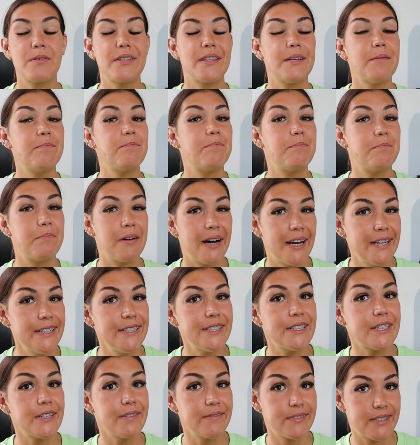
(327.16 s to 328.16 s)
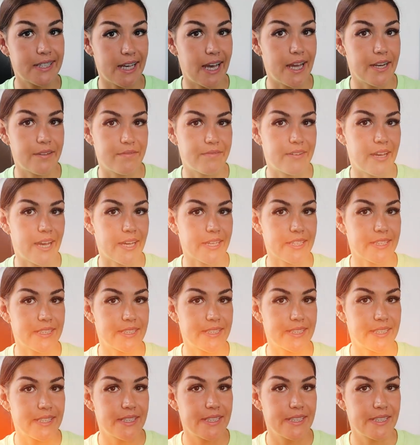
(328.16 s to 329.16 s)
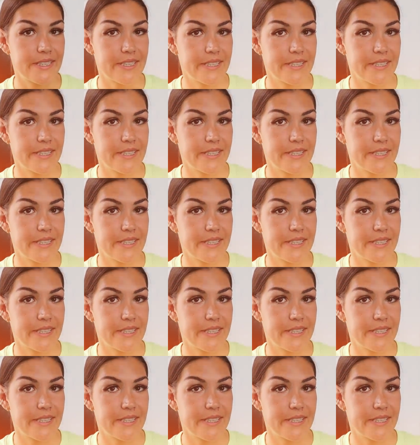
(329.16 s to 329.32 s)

with a bunch of side effects.